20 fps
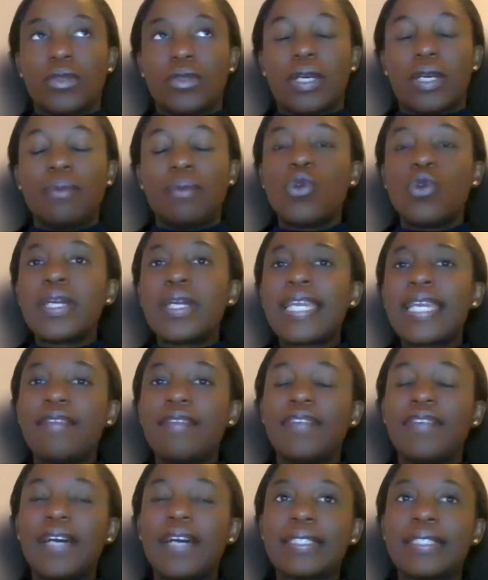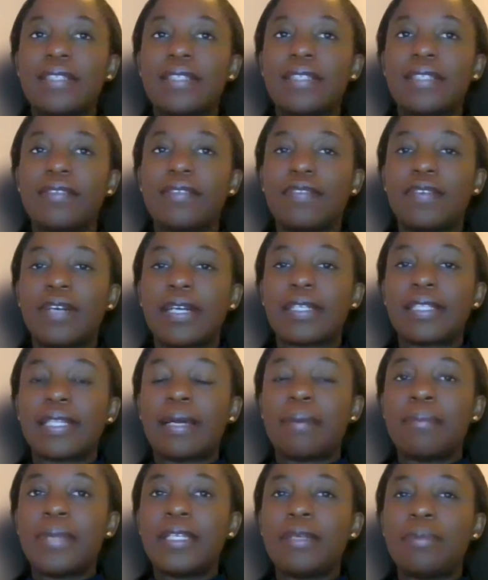One key fact is the fact
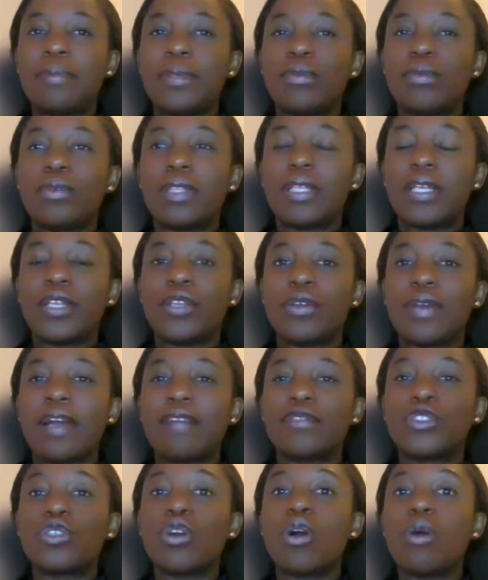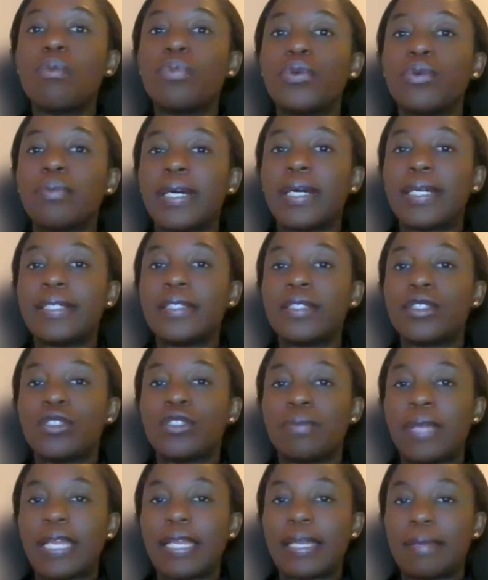that many people think you have to compromise to
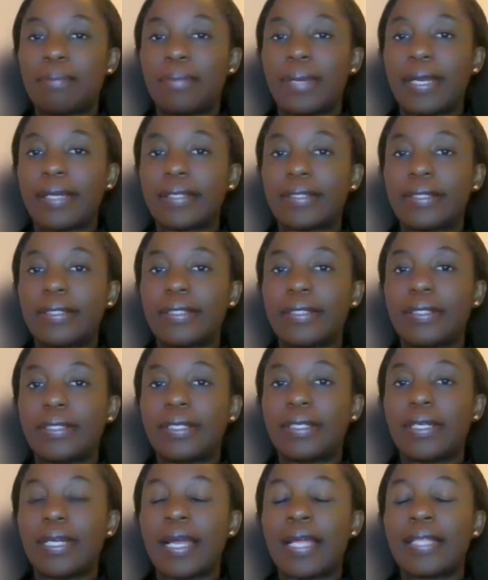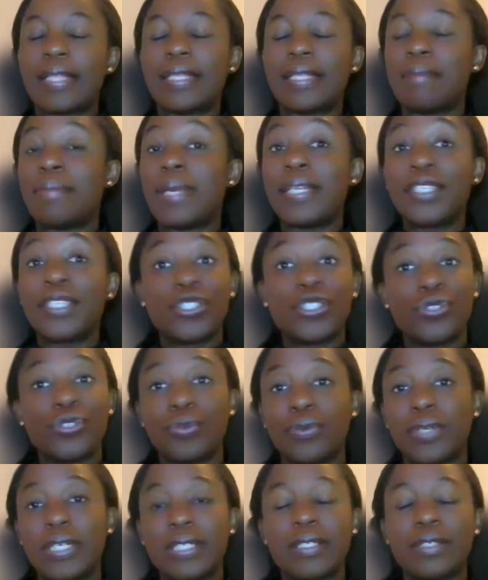make impact. And there are many
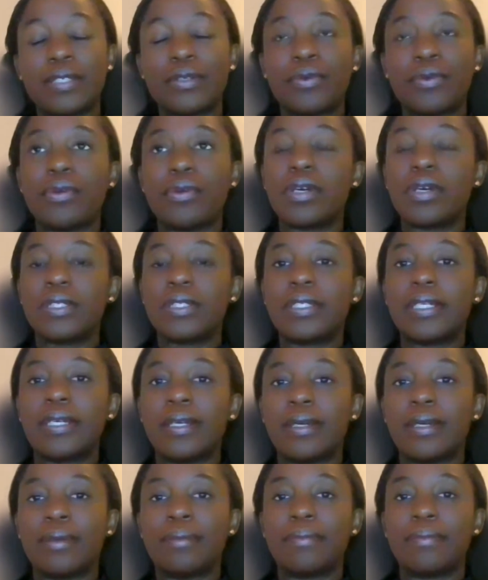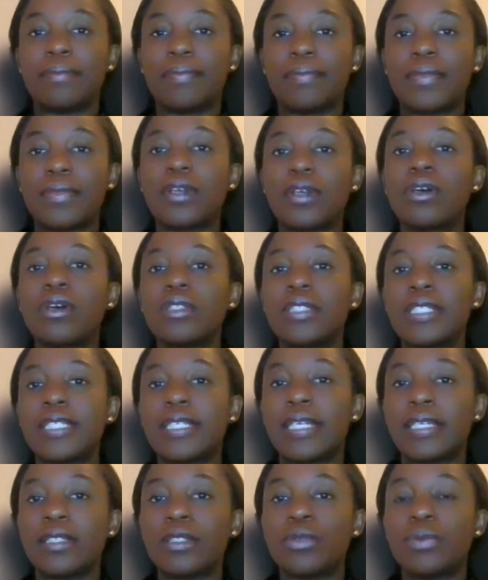stories across the
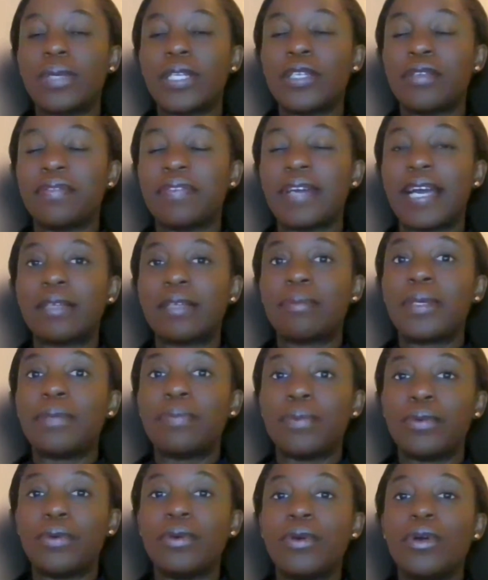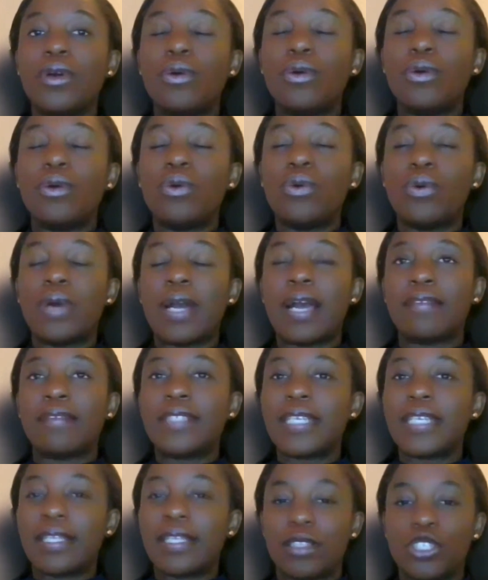continent where you've had people who have
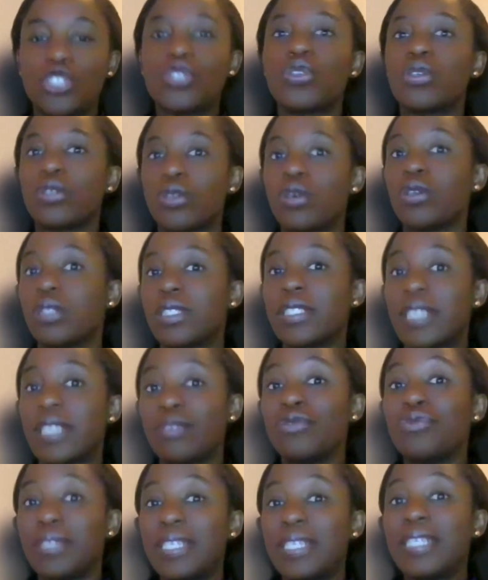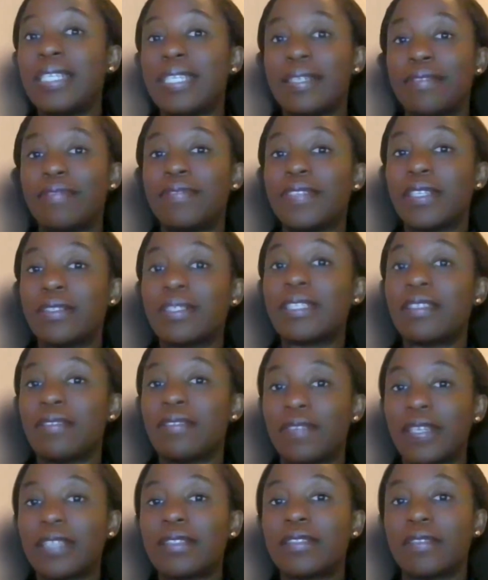taken shortcuts and really felt the
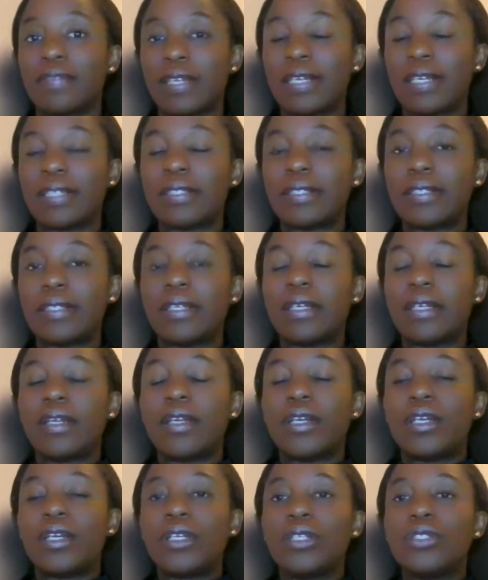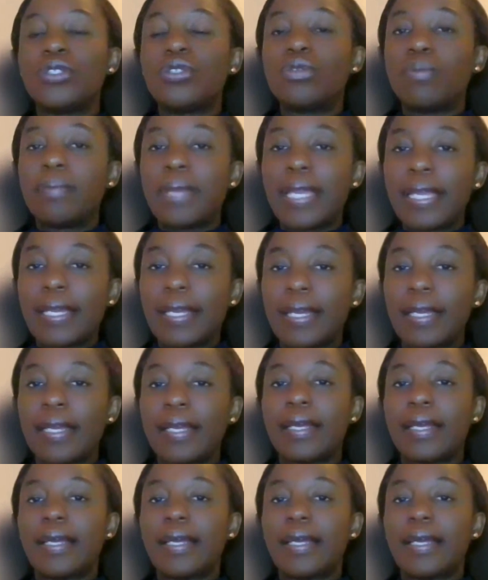effects of that. To make